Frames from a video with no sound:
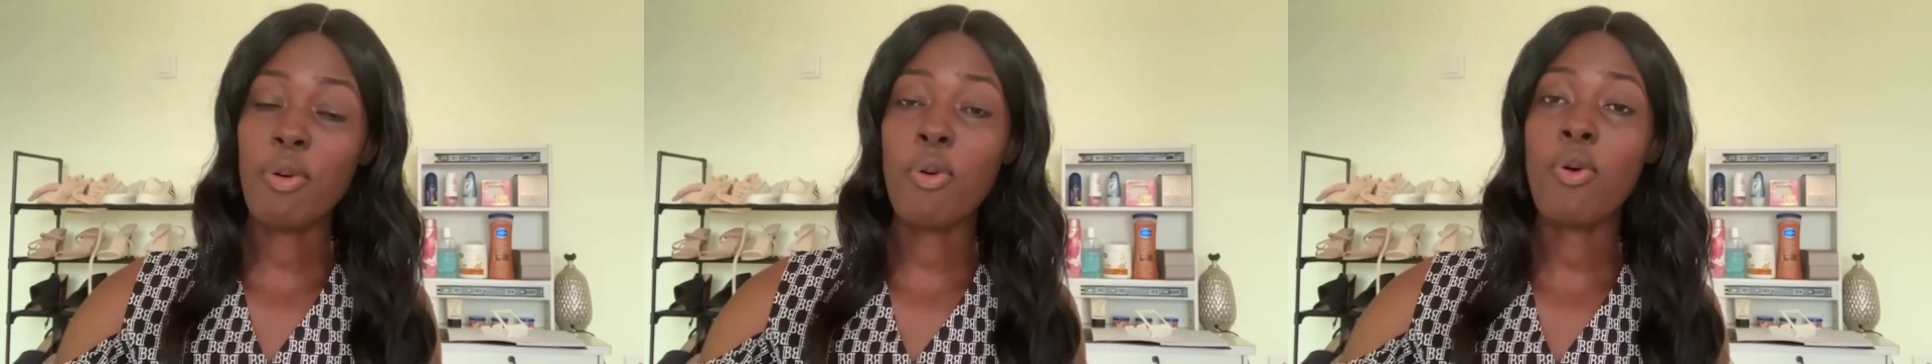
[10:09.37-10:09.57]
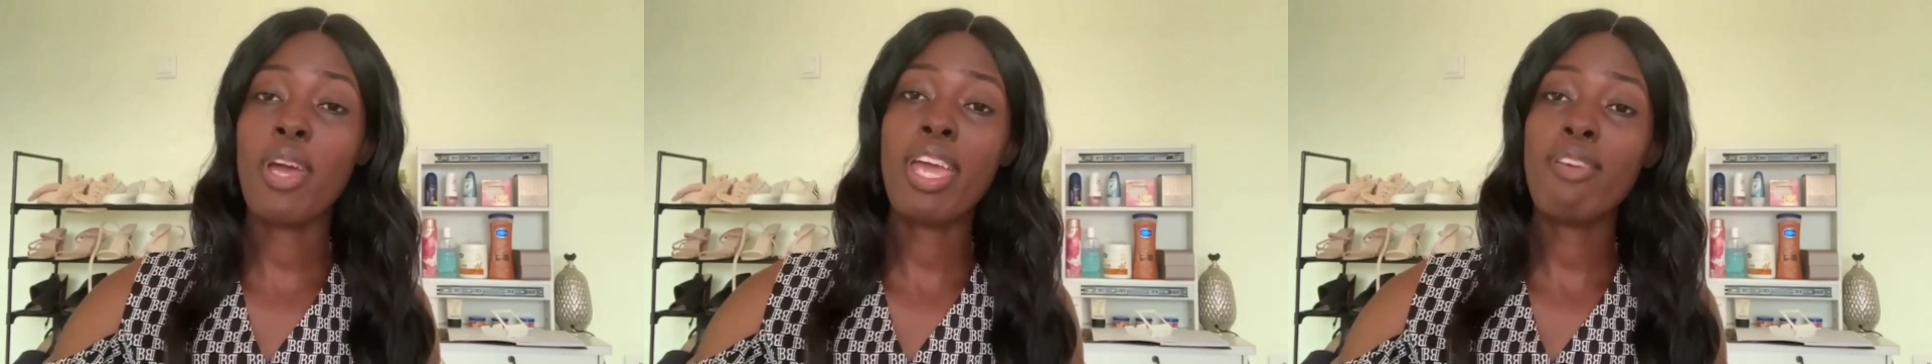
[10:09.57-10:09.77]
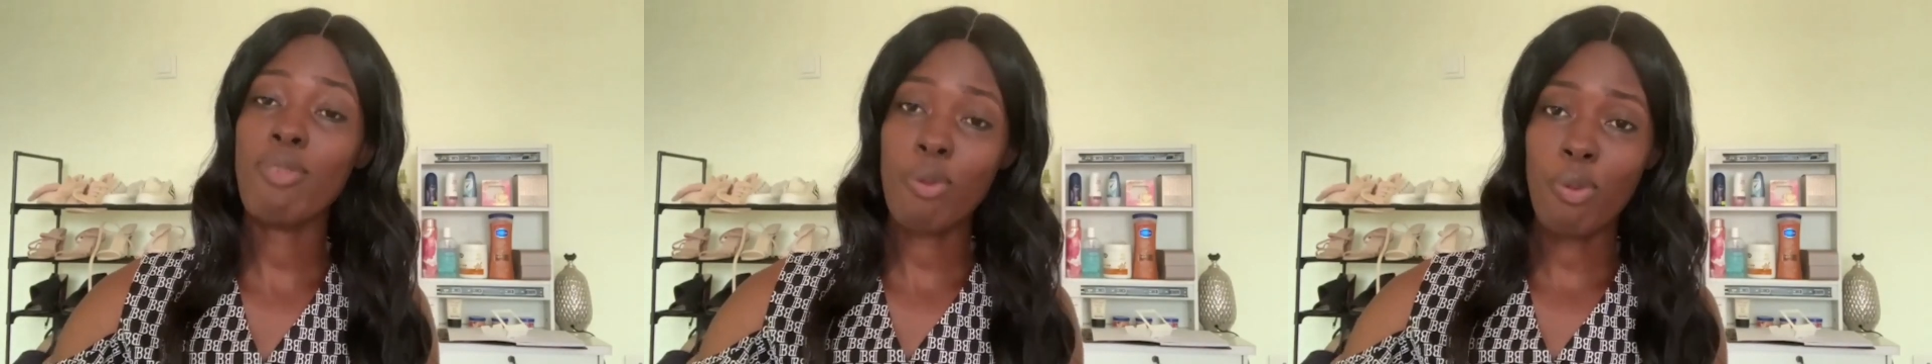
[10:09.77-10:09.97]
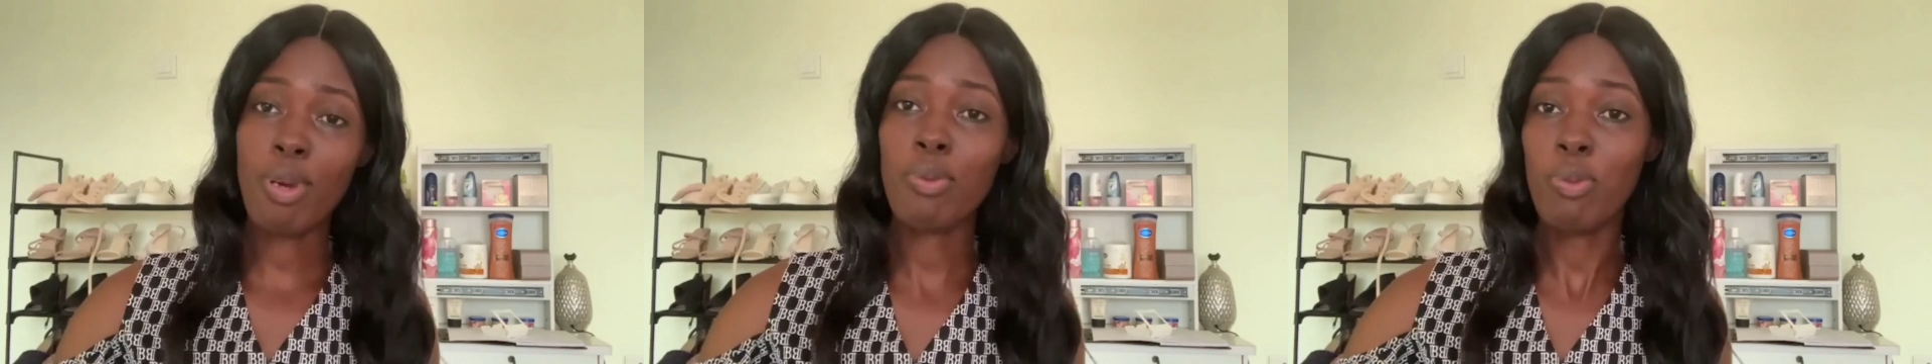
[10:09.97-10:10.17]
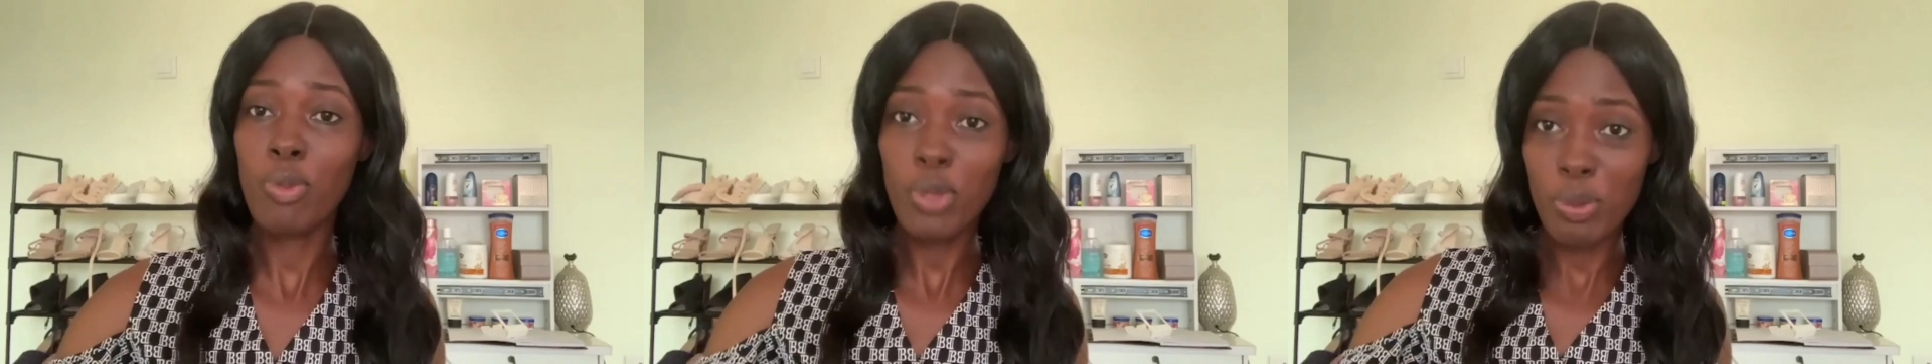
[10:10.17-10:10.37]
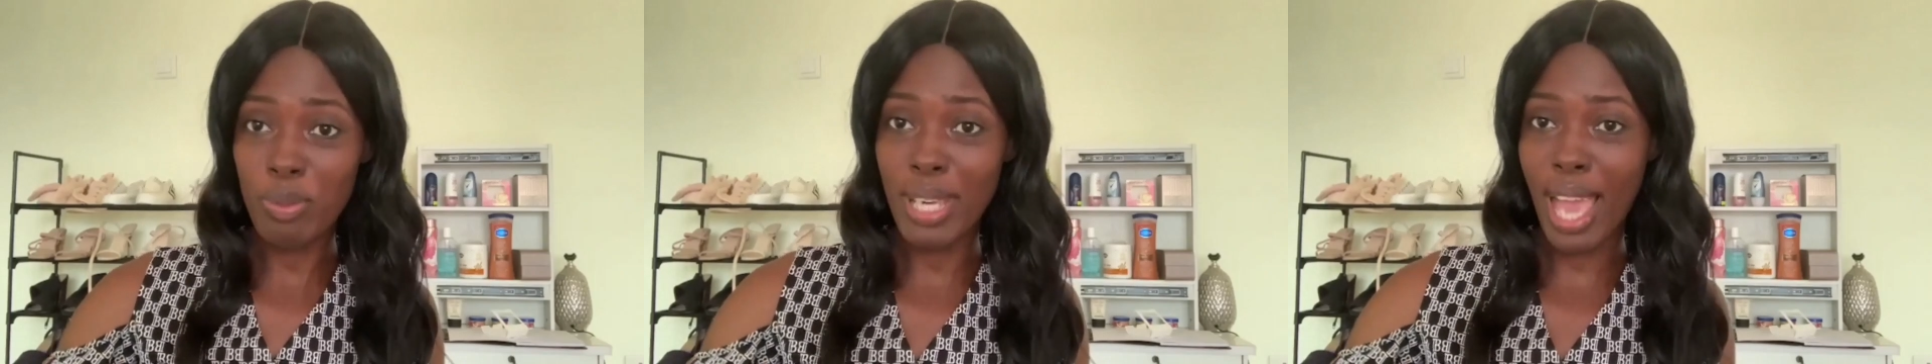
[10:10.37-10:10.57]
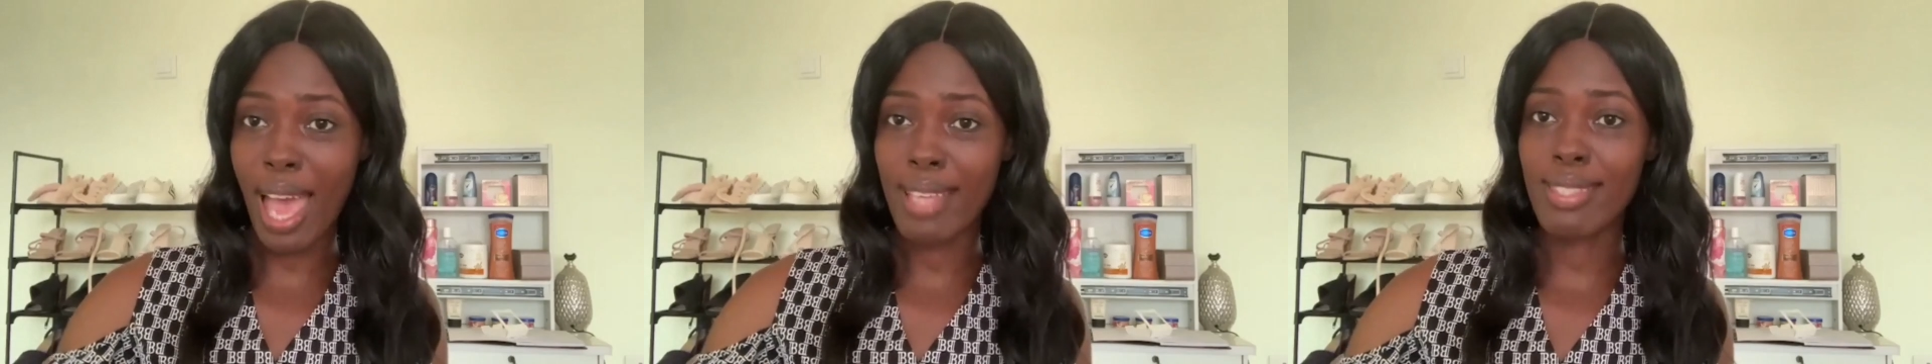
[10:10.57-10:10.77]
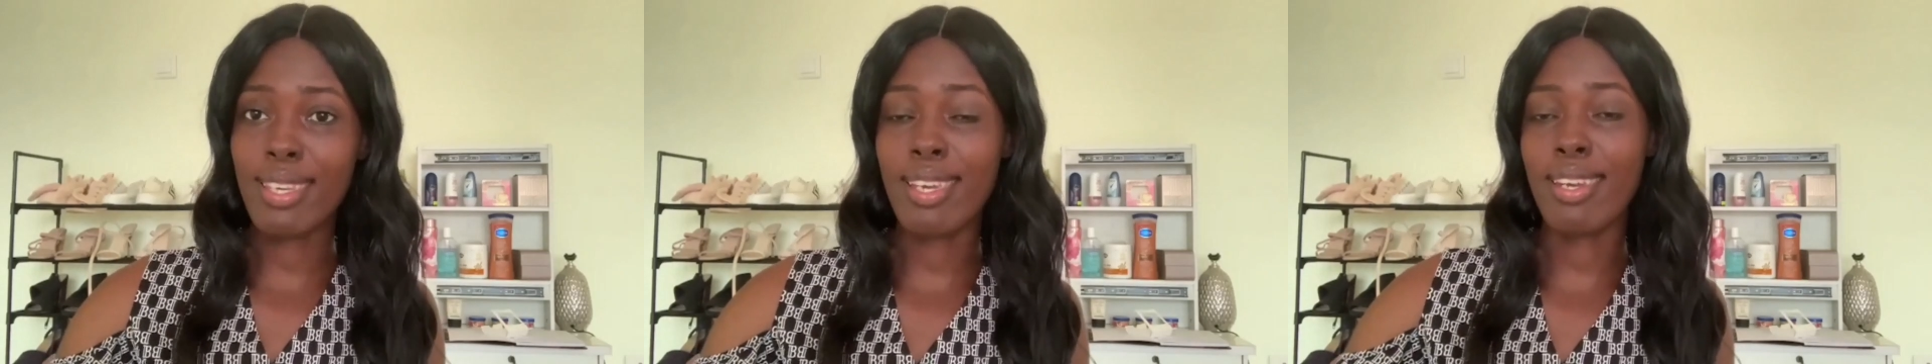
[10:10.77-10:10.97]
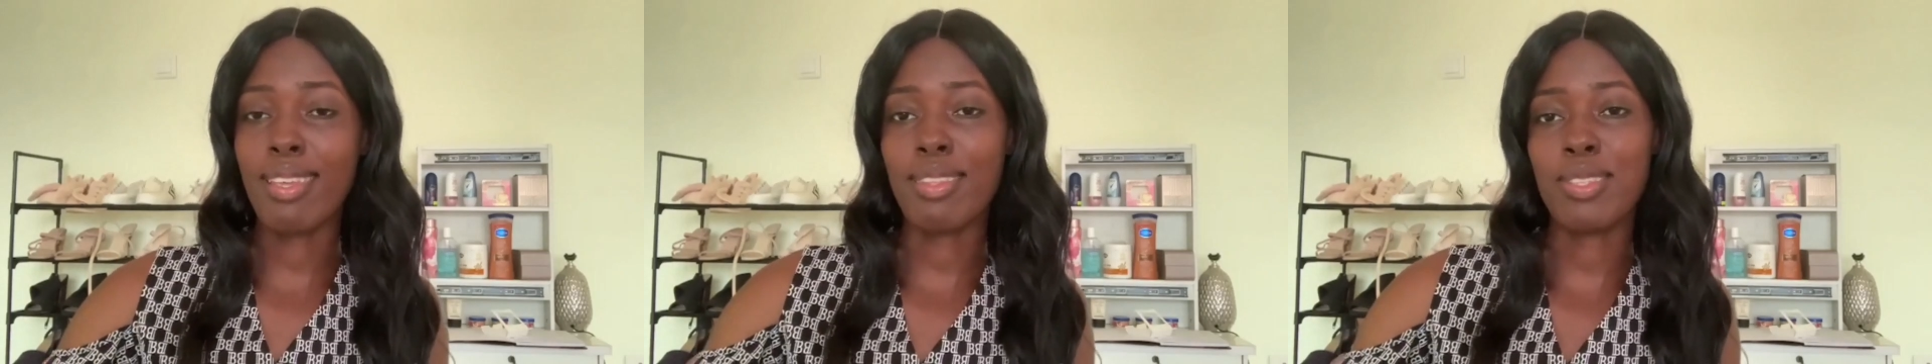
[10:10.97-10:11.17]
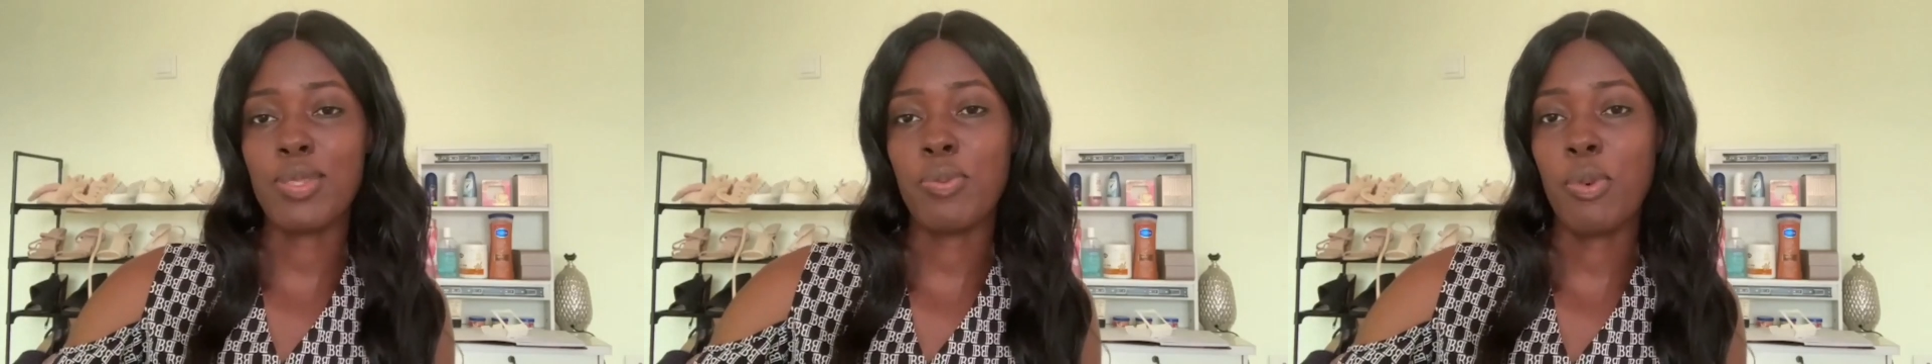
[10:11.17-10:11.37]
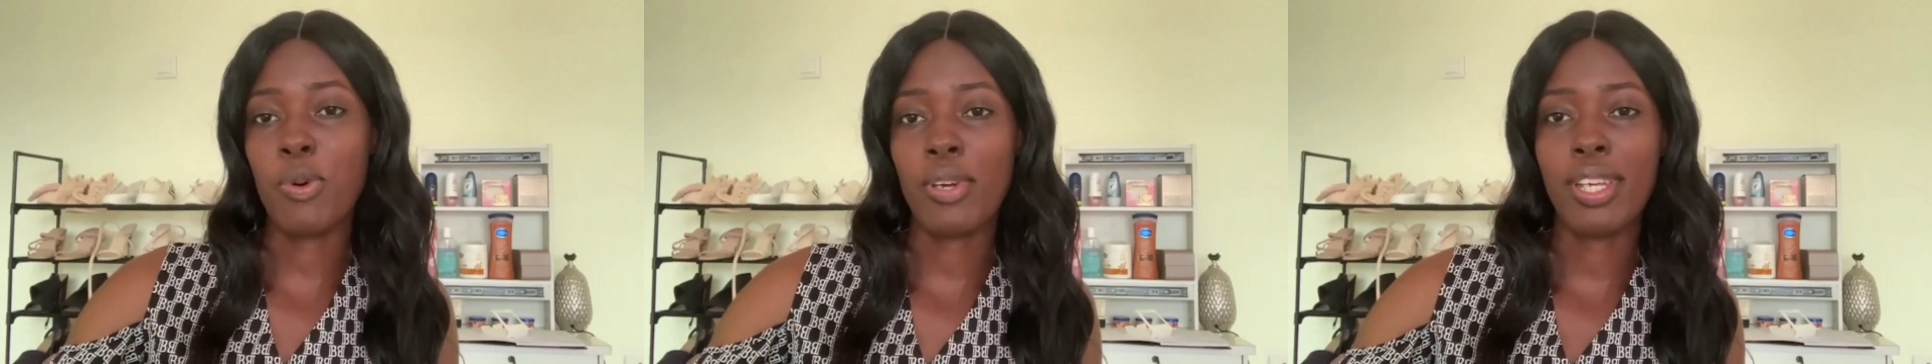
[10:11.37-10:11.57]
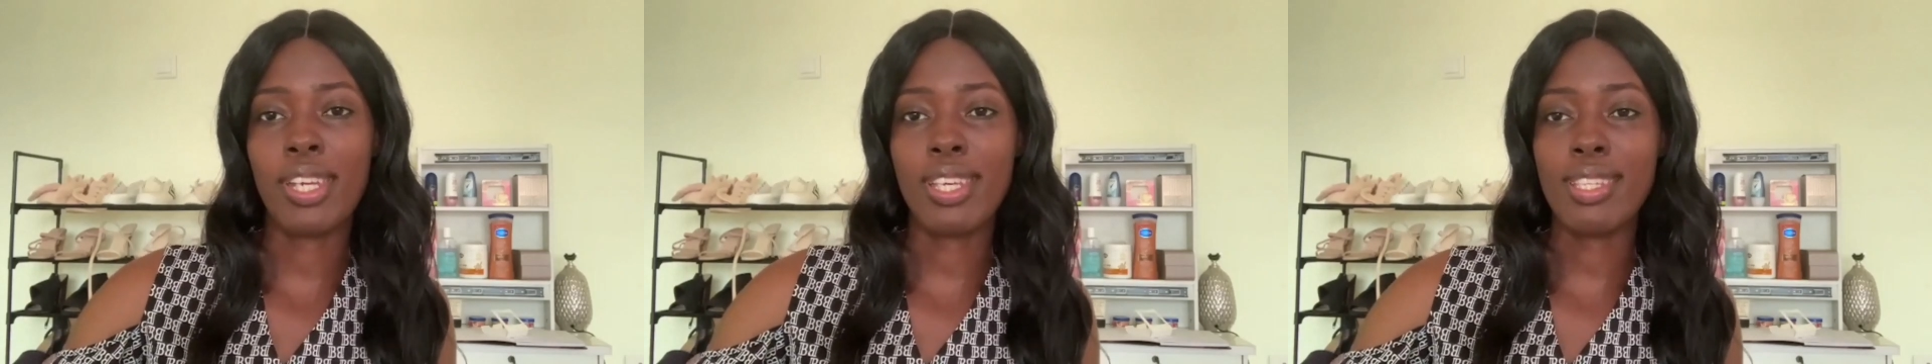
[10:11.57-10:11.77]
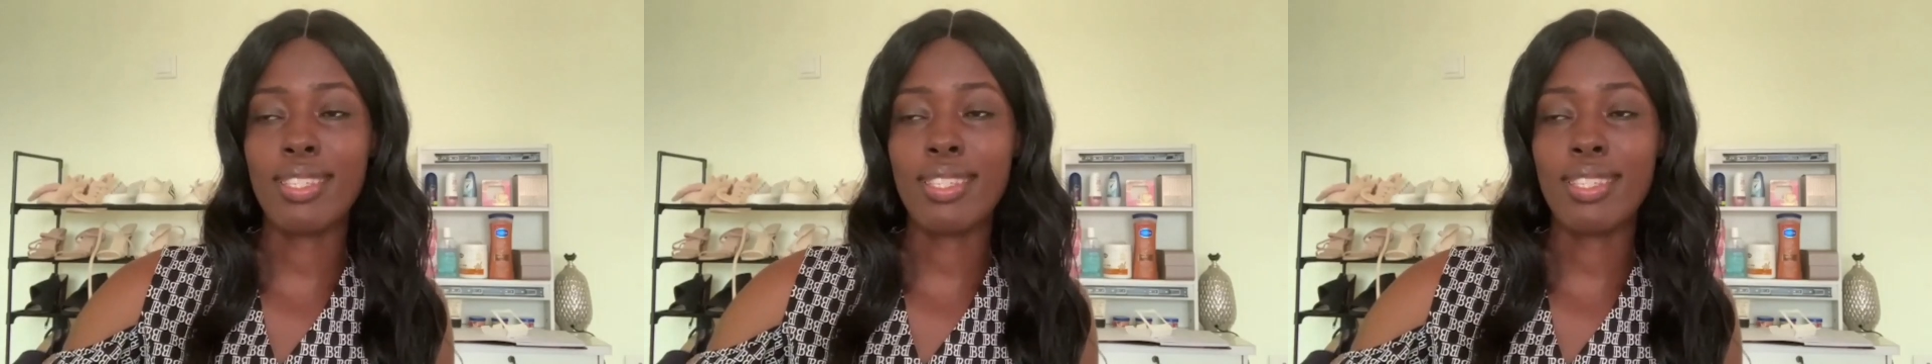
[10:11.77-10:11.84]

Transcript: or everyone would be asking at this point,